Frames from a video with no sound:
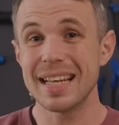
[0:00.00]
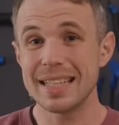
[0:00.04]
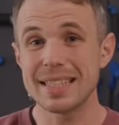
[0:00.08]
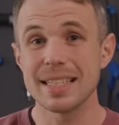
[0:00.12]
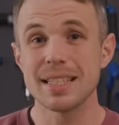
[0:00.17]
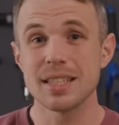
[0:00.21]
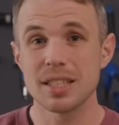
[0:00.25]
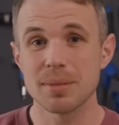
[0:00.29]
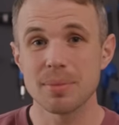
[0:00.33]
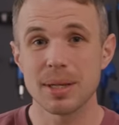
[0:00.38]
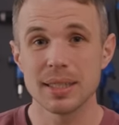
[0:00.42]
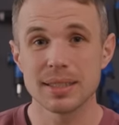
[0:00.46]
get
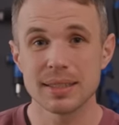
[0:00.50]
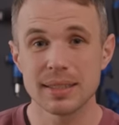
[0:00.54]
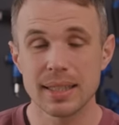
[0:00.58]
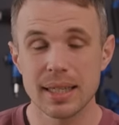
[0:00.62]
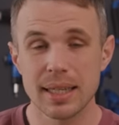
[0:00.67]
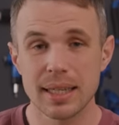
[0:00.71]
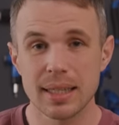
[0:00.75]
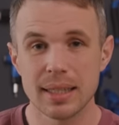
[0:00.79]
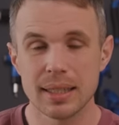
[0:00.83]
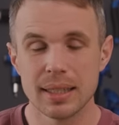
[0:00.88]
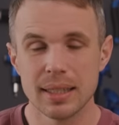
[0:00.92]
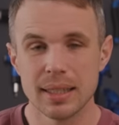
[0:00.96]
into my
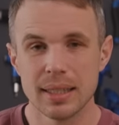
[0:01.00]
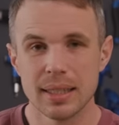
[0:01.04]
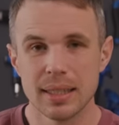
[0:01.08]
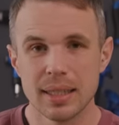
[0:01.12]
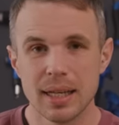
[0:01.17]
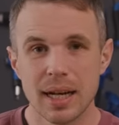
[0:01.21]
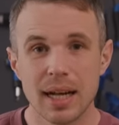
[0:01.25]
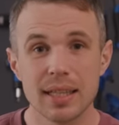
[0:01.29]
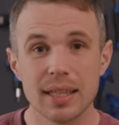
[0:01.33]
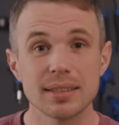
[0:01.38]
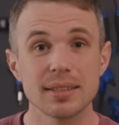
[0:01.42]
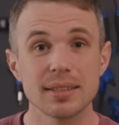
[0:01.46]
skiing,
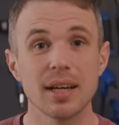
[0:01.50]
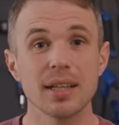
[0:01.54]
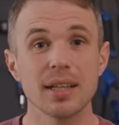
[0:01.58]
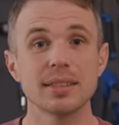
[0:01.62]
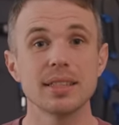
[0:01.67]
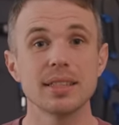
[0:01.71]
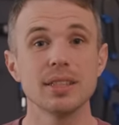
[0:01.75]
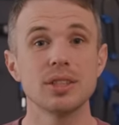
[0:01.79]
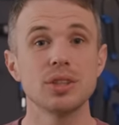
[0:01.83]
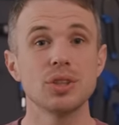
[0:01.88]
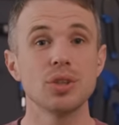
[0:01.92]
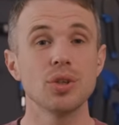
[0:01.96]
I
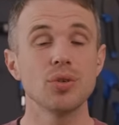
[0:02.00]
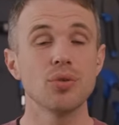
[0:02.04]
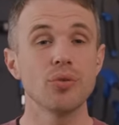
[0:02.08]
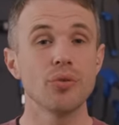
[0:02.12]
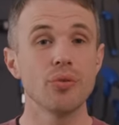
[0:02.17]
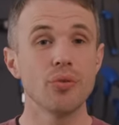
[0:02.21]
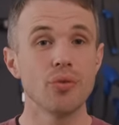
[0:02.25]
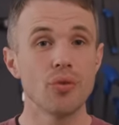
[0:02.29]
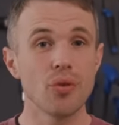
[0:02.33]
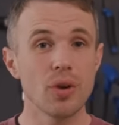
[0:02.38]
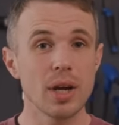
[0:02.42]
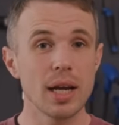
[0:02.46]
started to
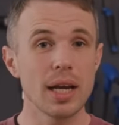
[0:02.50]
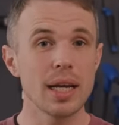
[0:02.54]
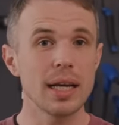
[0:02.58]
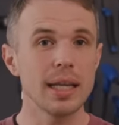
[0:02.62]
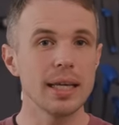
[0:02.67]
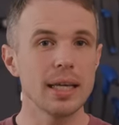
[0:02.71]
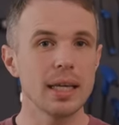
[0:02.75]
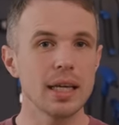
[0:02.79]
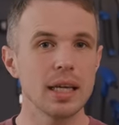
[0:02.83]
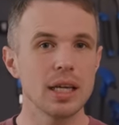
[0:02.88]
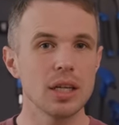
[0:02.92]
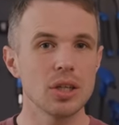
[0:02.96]

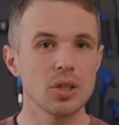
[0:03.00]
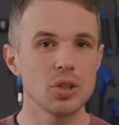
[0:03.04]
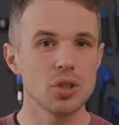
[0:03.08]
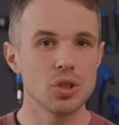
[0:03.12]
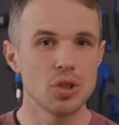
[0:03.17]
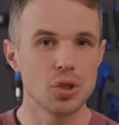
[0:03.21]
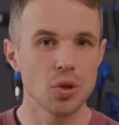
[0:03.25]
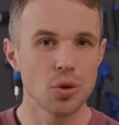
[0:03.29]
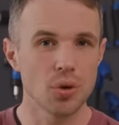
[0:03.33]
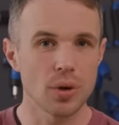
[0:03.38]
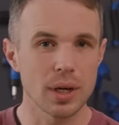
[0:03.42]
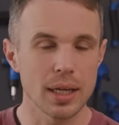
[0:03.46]
really
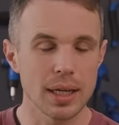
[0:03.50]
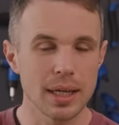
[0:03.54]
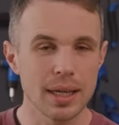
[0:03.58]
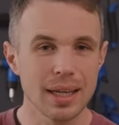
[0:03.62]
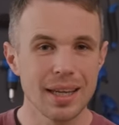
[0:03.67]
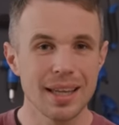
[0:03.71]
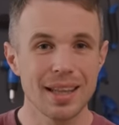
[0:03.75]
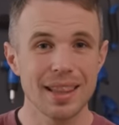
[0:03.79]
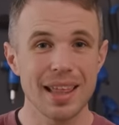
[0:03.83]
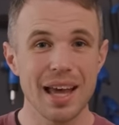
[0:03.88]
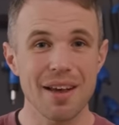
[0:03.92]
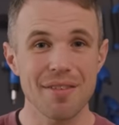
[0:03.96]
enjoy
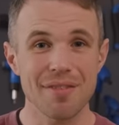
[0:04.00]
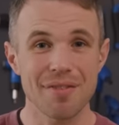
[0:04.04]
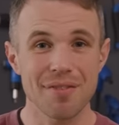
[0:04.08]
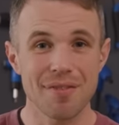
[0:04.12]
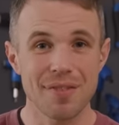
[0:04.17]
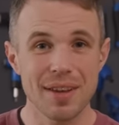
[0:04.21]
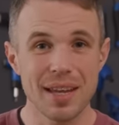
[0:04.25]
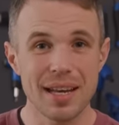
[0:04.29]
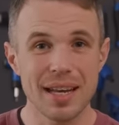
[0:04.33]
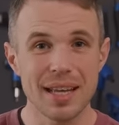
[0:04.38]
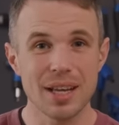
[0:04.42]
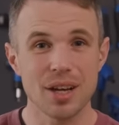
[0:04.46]
that
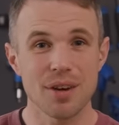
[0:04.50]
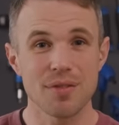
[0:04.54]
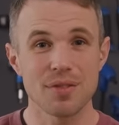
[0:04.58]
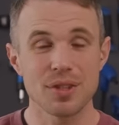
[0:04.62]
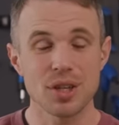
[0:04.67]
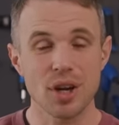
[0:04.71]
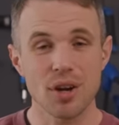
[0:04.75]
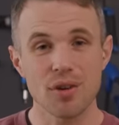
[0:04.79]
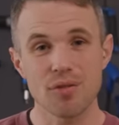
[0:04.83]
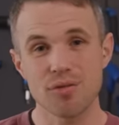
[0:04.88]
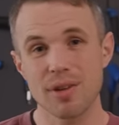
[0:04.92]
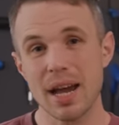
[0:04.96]
feeling of
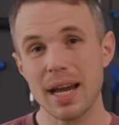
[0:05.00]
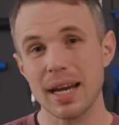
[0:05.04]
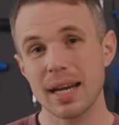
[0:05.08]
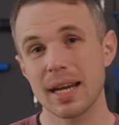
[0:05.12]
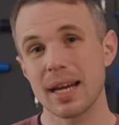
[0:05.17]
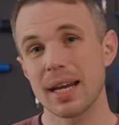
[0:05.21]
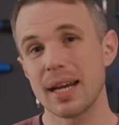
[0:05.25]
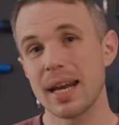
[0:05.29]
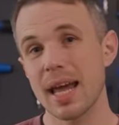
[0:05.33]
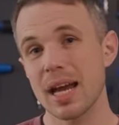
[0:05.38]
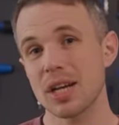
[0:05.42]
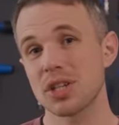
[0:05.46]
direct
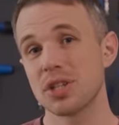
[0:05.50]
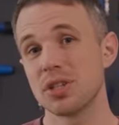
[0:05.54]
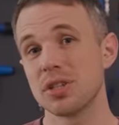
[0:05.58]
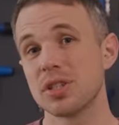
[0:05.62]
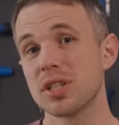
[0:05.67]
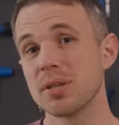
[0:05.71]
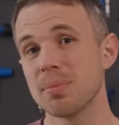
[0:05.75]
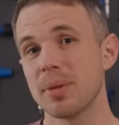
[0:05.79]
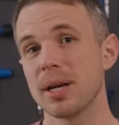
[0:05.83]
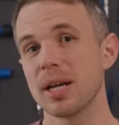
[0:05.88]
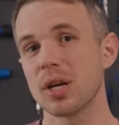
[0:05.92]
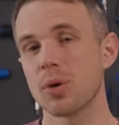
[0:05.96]
connection
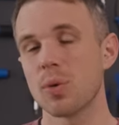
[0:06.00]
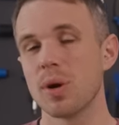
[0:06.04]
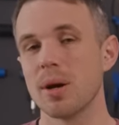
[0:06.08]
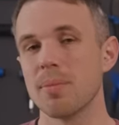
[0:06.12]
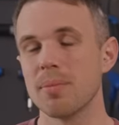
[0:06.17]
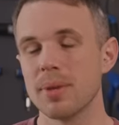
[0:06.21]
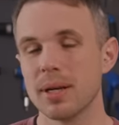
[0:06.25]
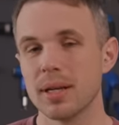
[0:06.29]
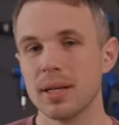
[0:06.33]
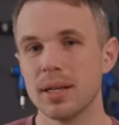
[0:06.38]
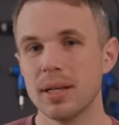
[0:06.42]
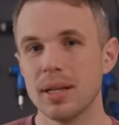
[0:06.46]
to my
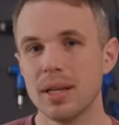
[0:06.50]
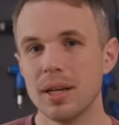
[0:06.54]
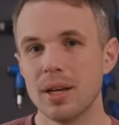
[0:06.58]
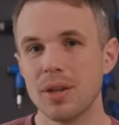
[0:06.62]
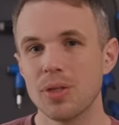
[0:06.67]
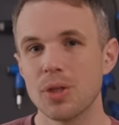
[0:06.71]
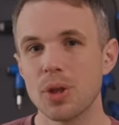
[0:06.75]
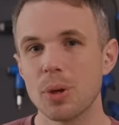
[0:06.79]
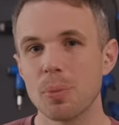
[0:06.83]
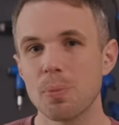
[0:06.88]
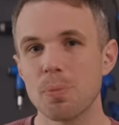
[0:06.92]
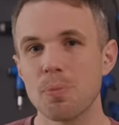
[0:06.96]
equipment
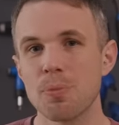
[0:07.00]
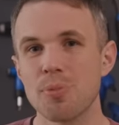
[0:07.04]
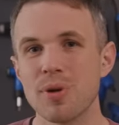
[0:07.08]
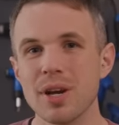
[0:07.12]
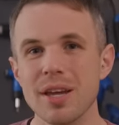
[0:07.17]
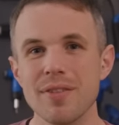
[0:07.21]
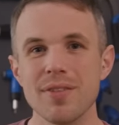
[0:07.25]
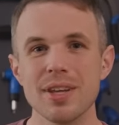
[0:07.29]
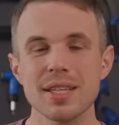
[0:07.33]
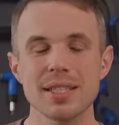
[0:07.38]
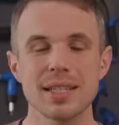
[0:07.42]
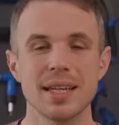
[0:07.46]
that
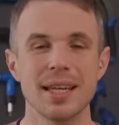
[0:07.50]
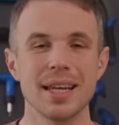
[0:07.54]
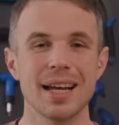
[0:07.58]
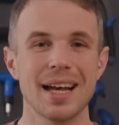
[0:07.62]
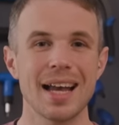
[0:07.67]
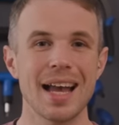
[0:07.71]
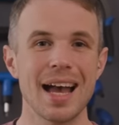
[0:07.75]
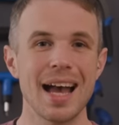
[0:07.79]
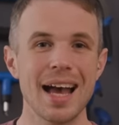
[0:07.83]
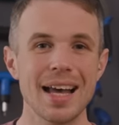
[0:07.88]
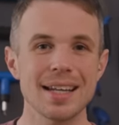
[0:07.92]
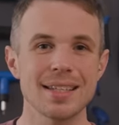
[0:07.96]
previously I
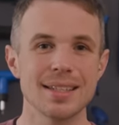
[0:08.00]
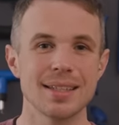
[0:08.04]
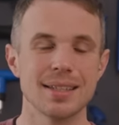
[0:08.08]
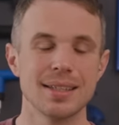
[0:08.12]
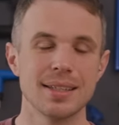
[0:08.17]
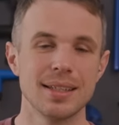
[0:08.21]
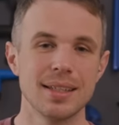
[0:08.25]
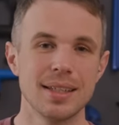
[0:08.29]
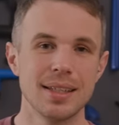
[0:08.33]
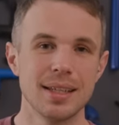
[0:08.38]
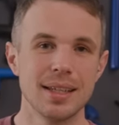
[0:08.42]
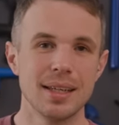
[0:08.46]
hadn't.
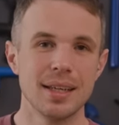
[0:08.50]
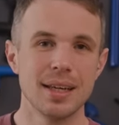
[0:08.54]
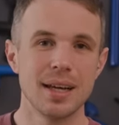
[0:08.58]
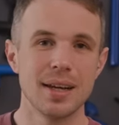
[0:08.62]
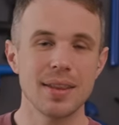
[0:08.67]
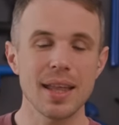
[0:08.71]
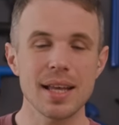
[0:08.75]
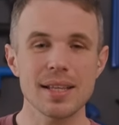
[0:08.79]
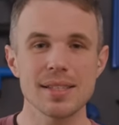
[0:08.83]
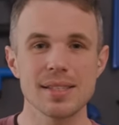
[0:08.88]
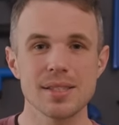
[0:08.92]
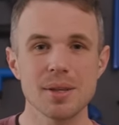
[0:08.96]

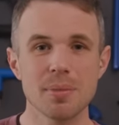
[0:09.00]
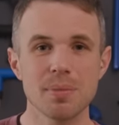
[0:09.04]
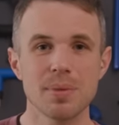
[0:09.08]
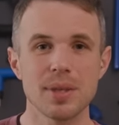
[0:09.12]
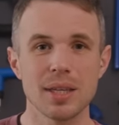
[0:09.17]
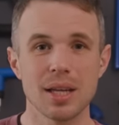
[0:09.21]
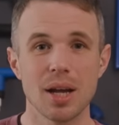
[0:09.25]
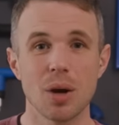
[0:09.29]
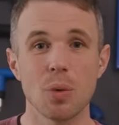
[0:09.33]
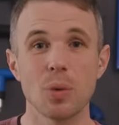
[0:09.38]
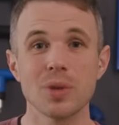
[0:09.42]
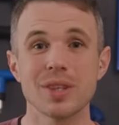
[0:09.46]
And that's
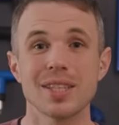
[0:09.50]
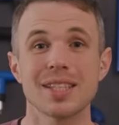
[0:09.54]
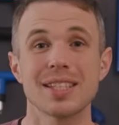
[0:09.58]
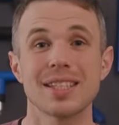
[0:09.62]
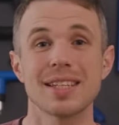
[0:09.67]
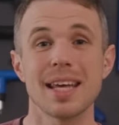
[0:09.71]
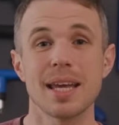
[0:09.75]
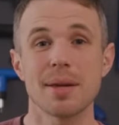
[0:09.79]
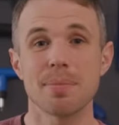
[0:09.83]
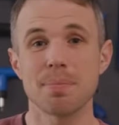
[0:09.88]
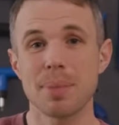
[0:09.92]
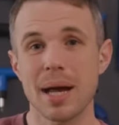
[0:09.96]
something I wanted to
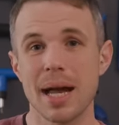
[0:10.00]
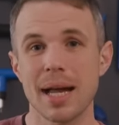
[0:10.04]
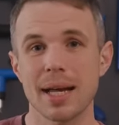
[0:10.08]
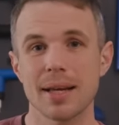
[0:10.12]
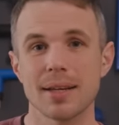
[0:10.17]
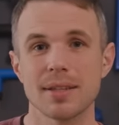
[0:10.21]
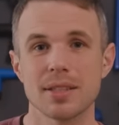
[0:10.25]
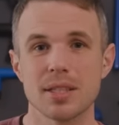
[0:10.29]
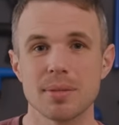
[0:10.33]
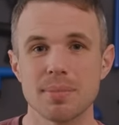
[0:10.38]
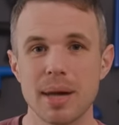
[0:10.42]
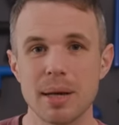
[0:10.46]
take
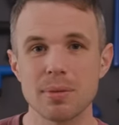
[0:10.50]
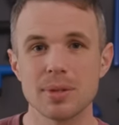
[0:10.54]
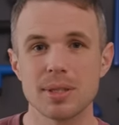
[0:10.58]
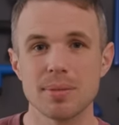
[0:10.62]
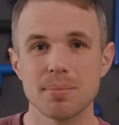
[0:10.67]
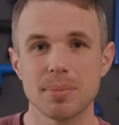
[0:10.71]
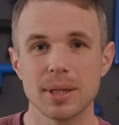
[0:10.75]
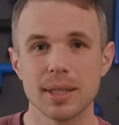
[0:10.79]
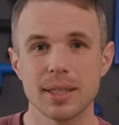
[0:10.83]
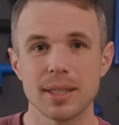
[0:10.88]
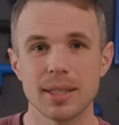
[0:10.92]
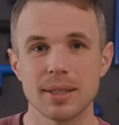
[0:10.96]
back to mountain
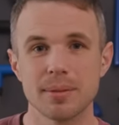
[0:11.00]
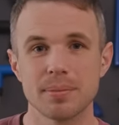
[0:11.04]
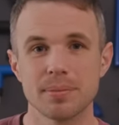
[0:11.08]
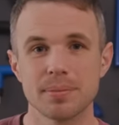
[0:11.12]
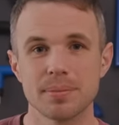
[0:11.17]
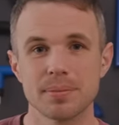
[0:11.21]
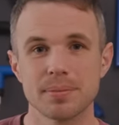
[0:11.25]
biking.